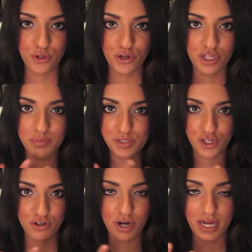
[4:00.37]
your lips
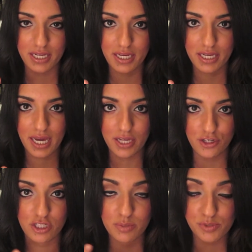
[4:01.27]
start cracking and
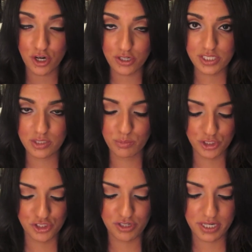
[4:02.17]
your lips are still
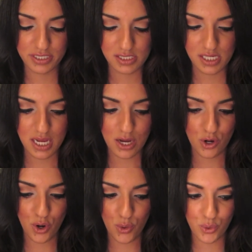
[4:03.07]
moisturized,
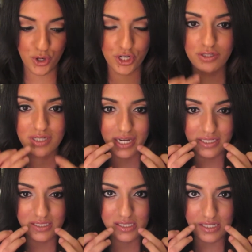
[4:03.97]
or you'll
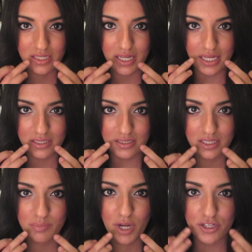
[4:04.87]
kind of see that the
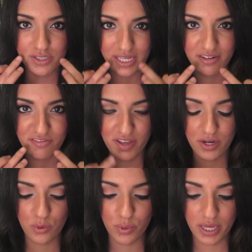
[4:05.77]
lip color is kind of
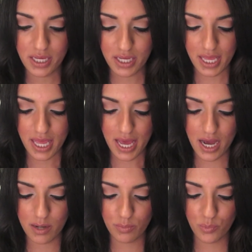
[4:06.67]
fading away,
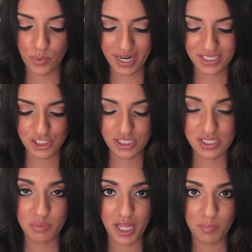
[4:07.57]
what I
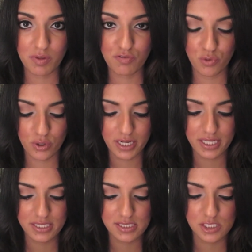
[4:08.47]
suggest applying before
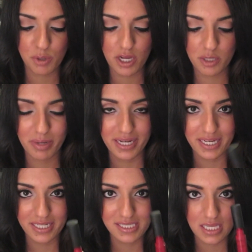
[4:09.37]
is this product by
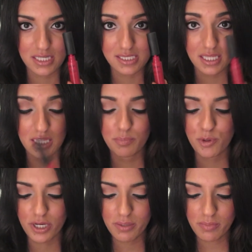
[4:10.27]
NYX, and it's a lip
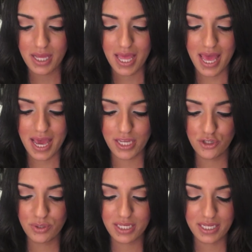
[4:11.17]
cream, and
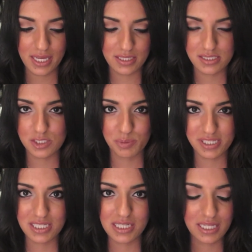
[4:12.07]
you can get this. It's
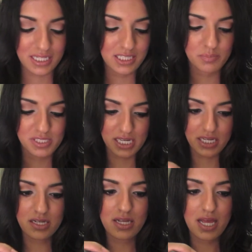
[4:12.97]
basically like a lip
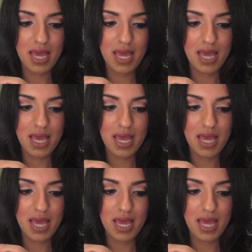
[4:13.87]
stain,